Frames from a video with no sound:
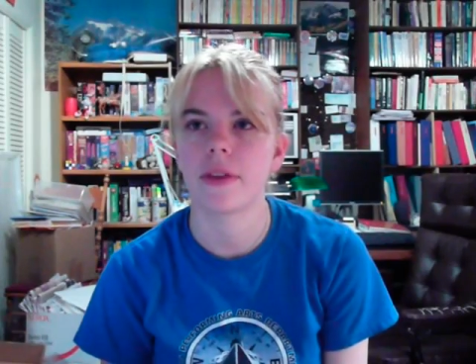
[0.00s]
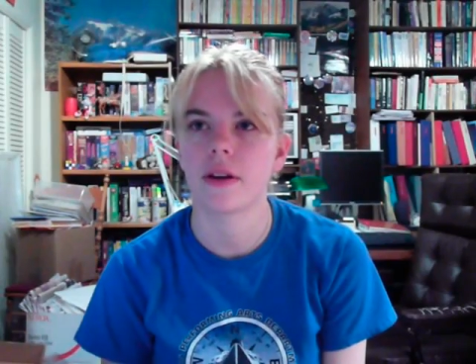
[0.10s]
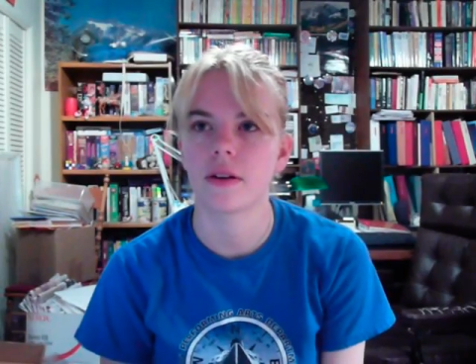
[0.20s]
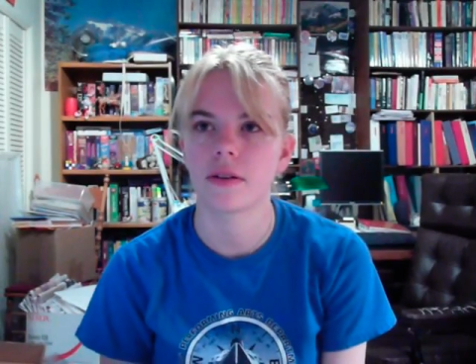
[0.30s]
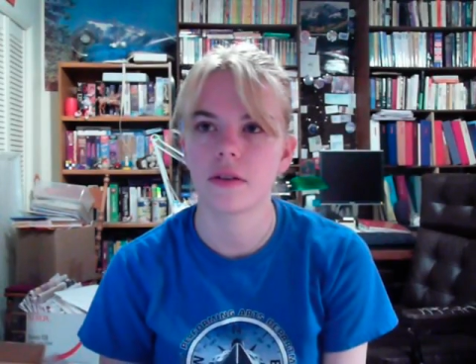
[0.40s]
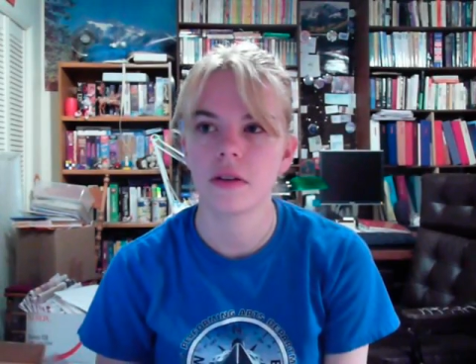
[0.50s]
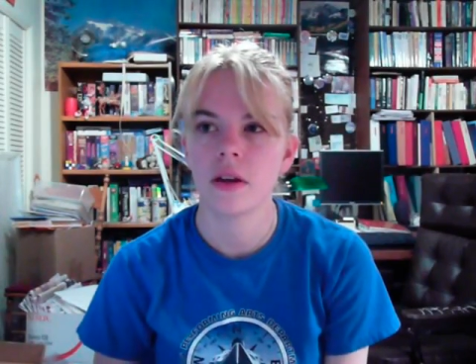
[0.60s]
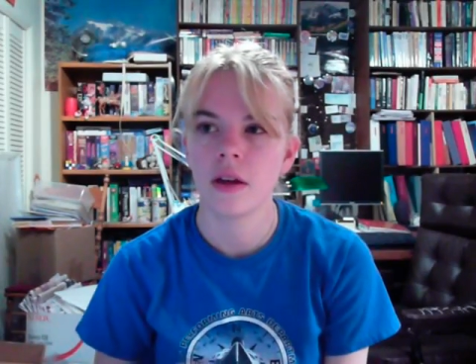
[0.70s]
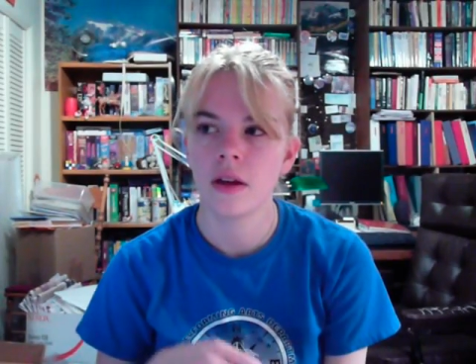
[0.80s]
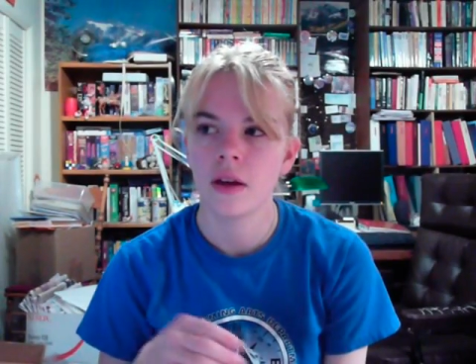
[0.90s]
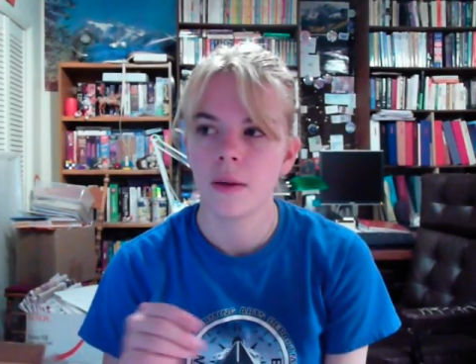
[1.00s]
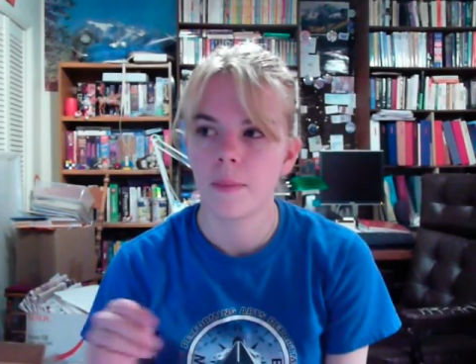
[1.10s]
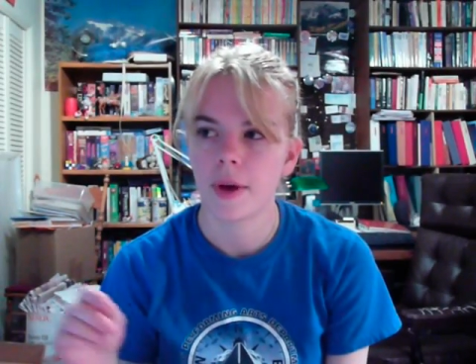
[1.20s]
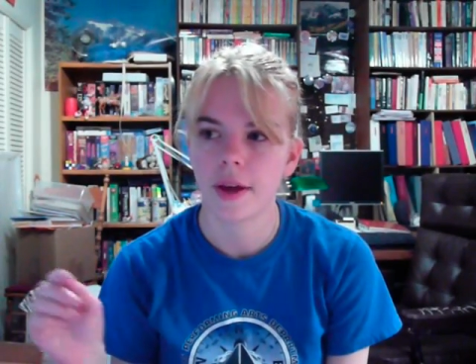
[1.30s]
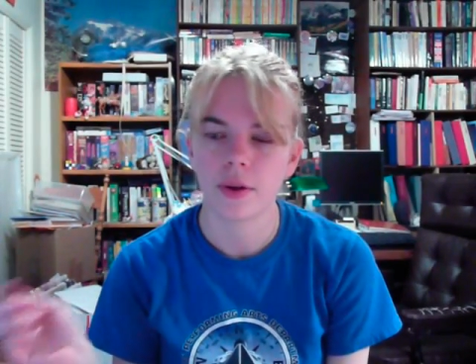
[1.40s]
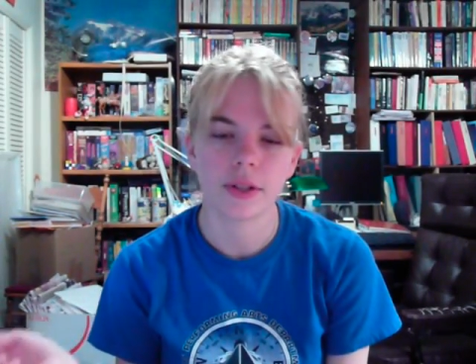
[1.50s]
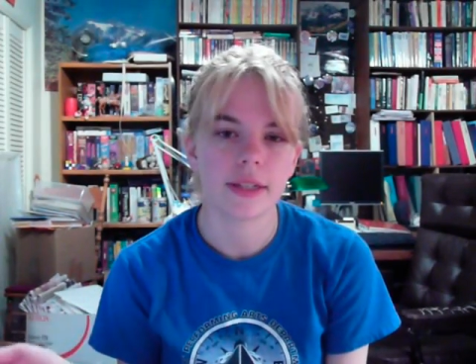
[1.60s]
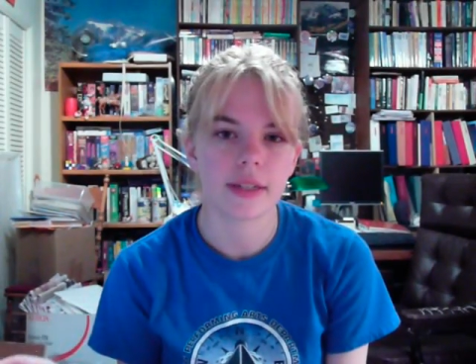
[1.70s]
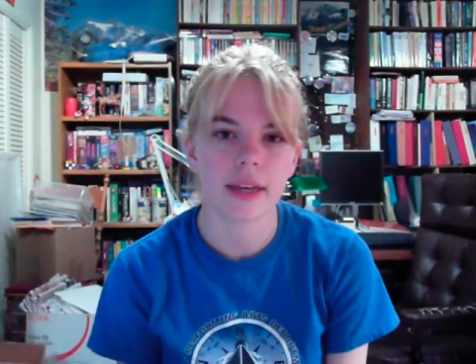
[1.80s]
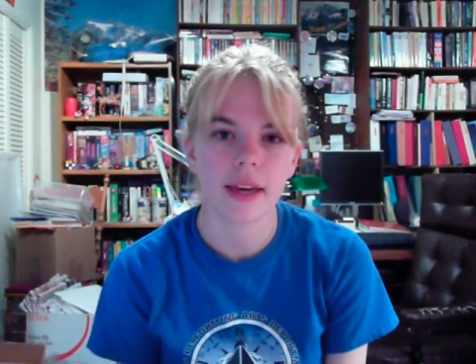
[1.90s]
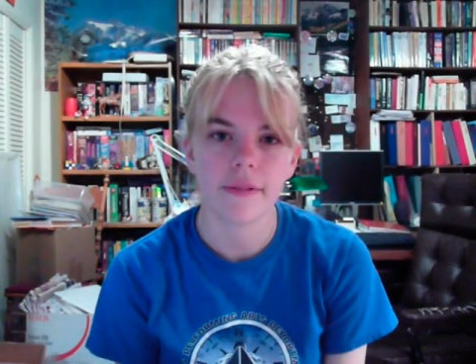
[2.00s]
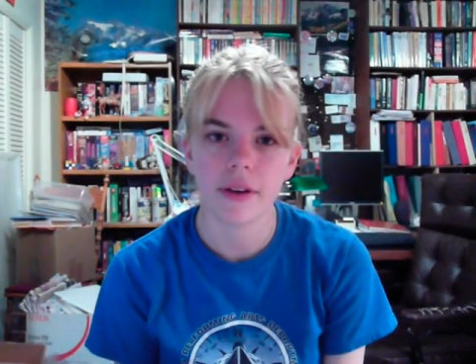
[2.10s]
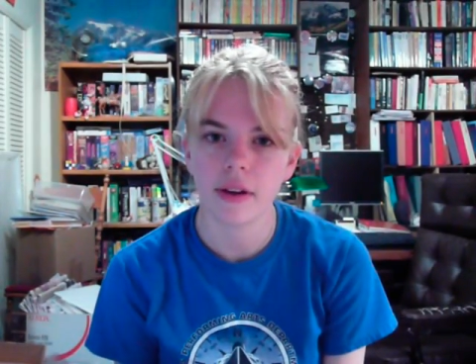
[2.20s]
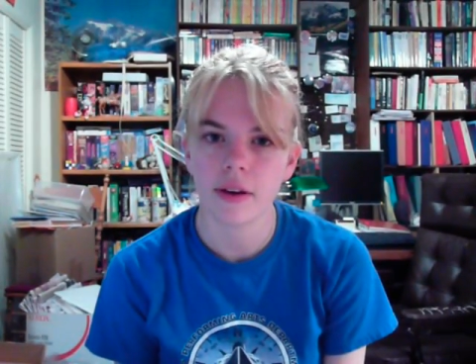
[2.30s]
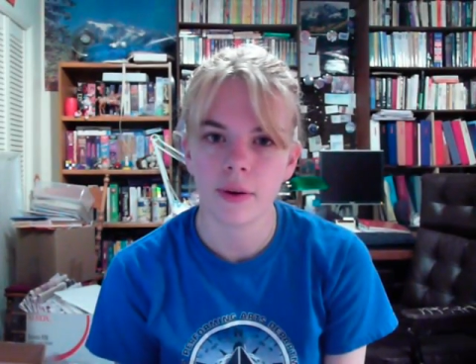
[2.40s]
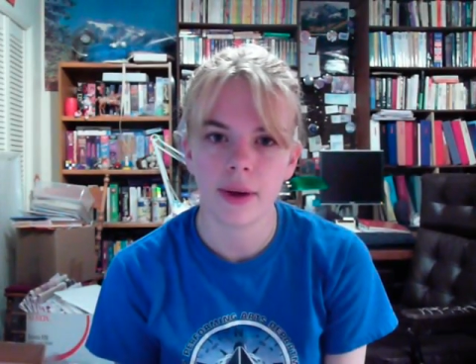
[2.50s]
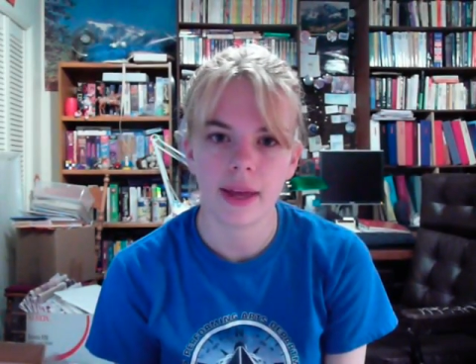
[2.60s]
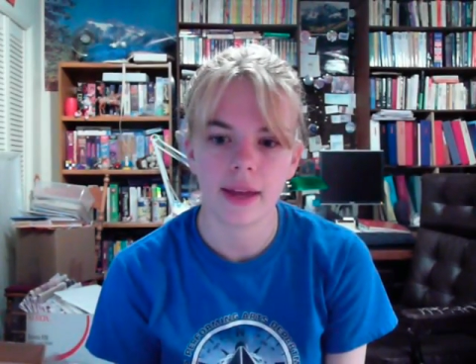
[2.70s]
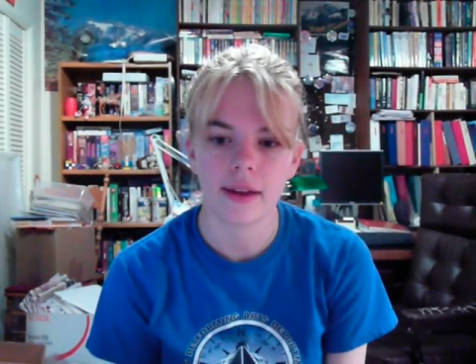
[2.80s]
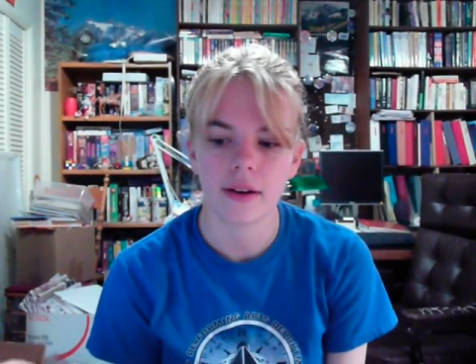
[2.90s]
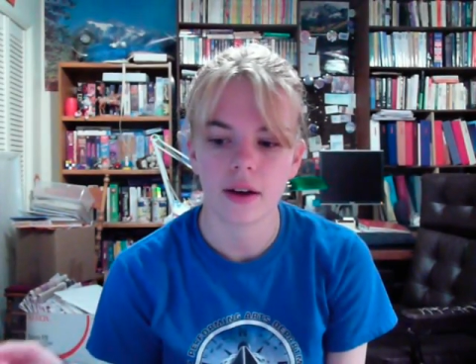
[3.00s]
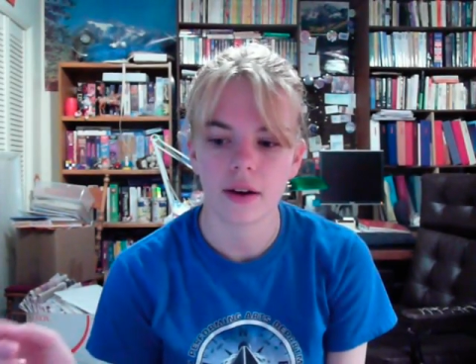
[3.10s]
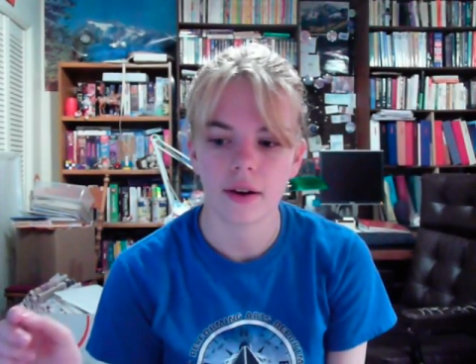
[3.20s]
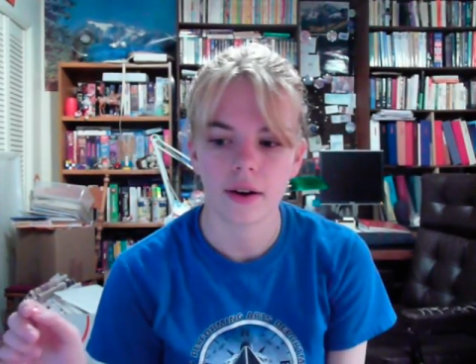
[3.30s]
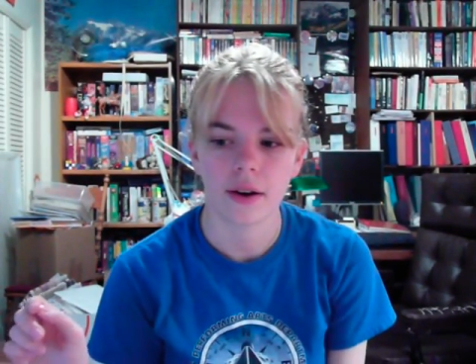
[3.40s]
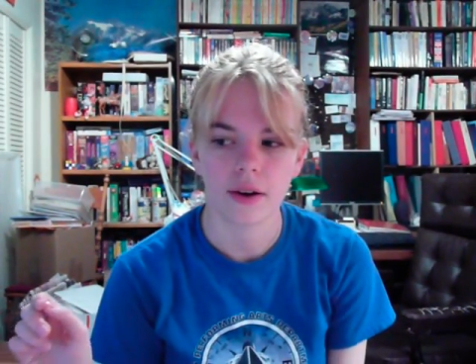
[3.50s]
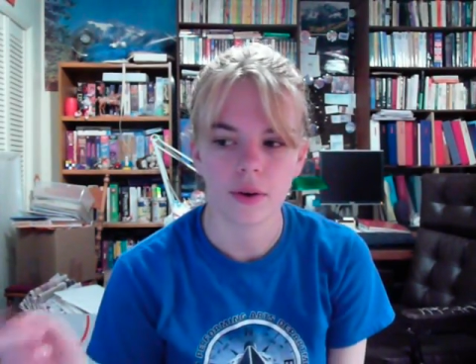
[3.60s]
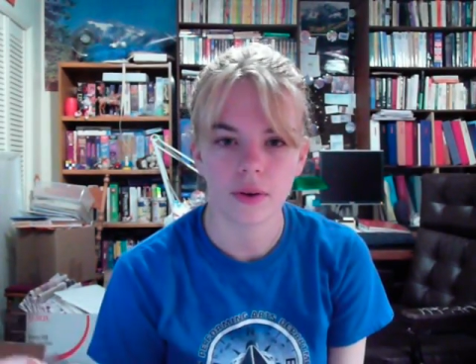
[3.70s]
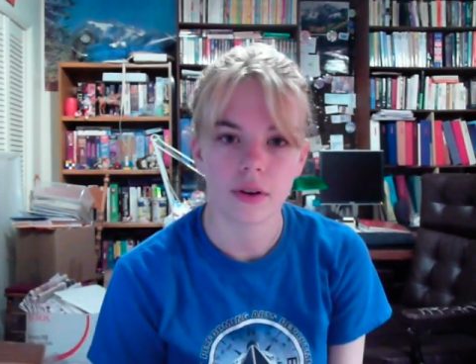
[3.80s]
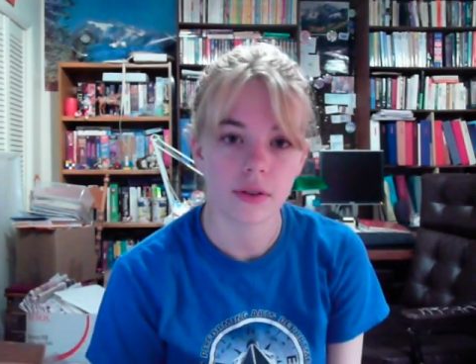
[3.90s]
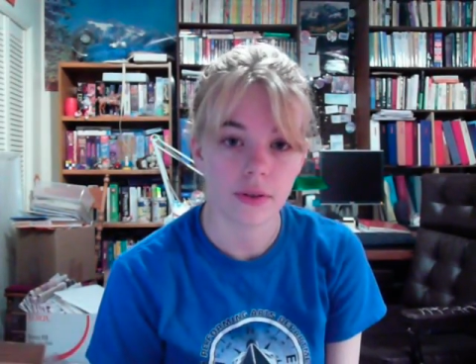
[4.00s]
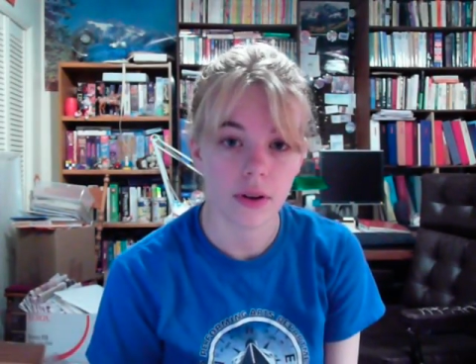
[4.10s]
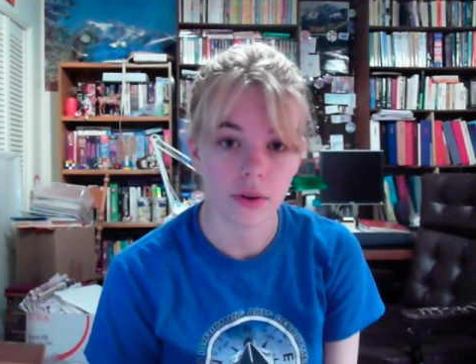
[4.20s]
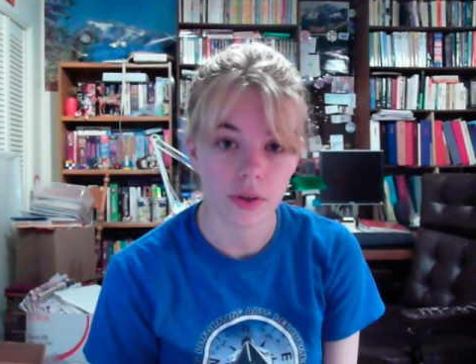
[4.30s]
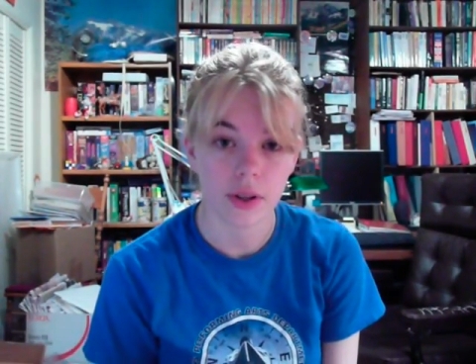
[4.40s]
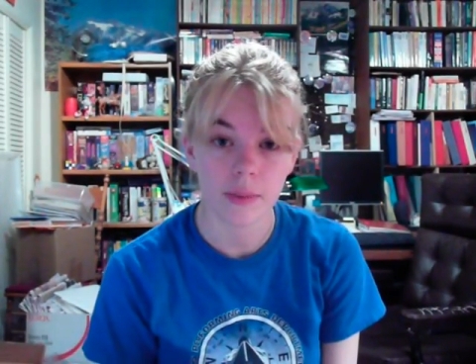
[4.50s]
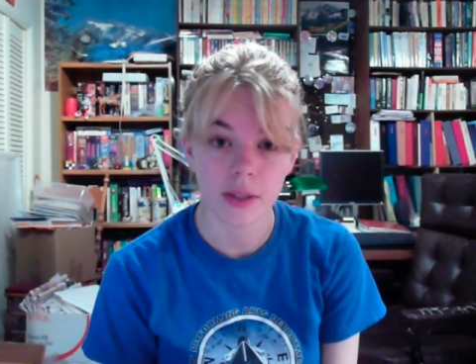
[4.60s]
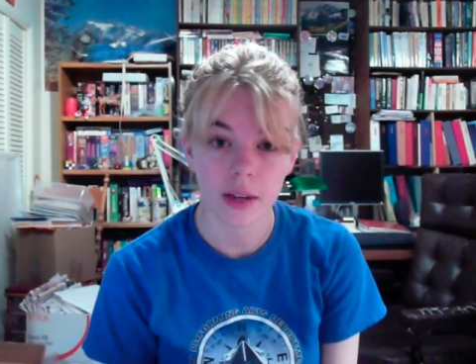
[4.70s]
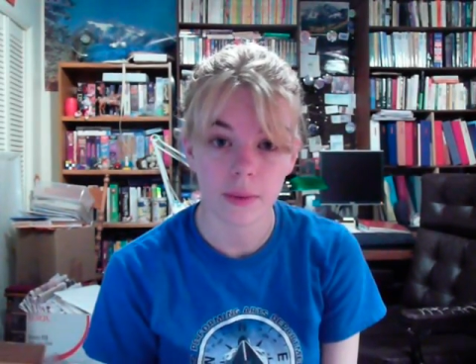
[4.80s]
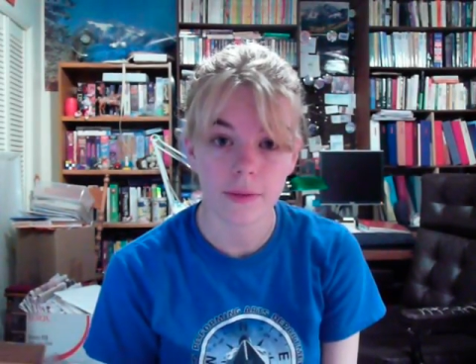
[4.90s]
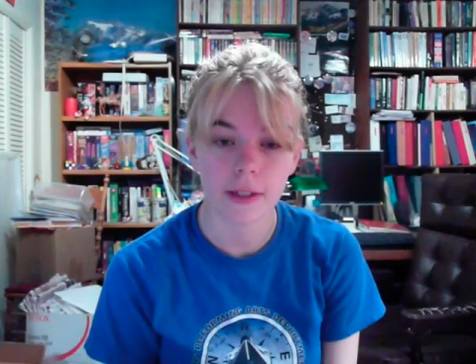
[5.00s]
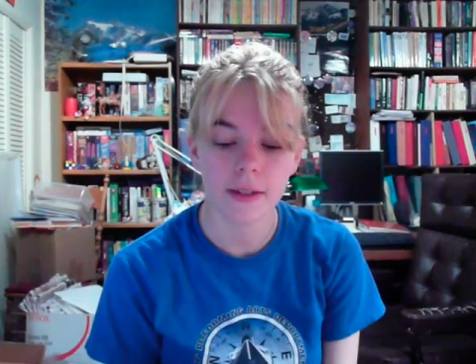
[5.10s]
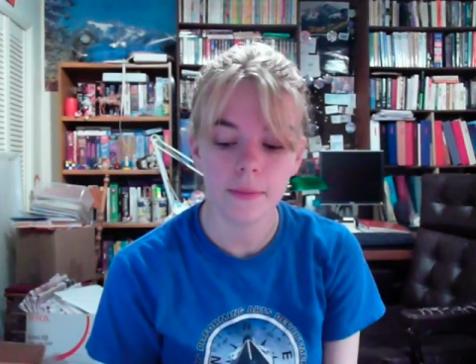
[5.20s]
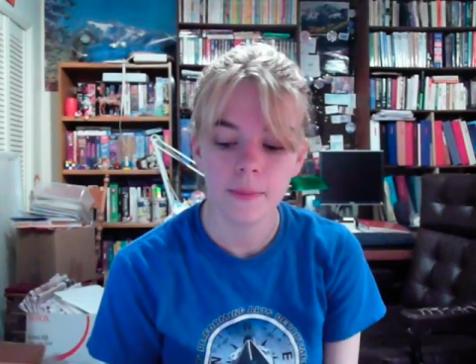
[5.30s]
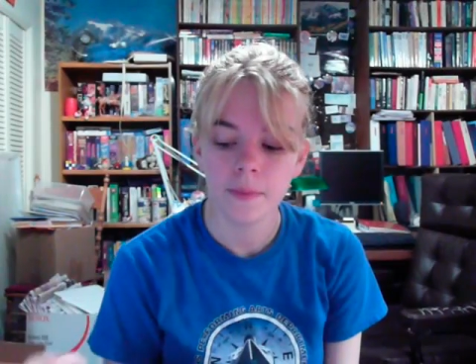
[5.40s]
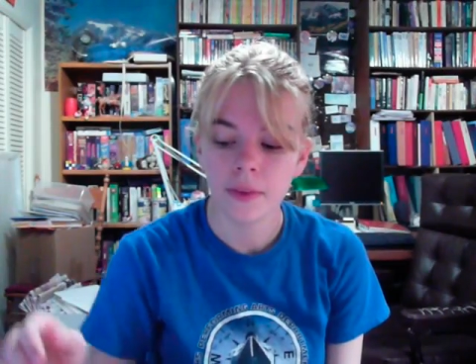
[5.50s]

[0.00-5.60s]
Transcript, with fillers: There's my old NDK video and our Ouran Host Club skit we've done.